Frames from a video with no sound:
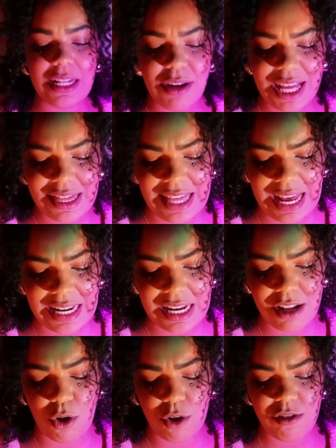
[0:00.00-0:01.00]
look at that.
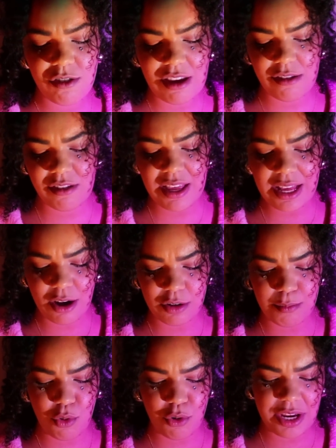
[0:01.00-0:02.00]
And it also says seek
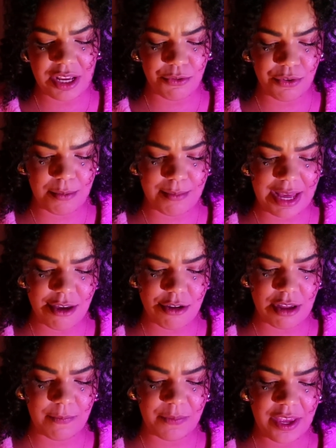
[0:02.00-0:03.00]
out more
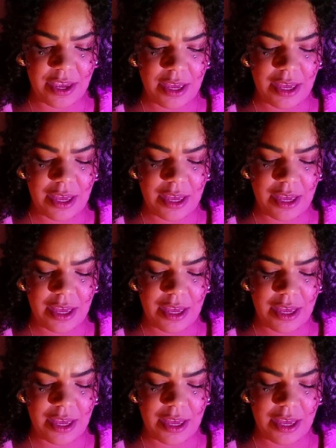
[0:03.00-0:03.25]
information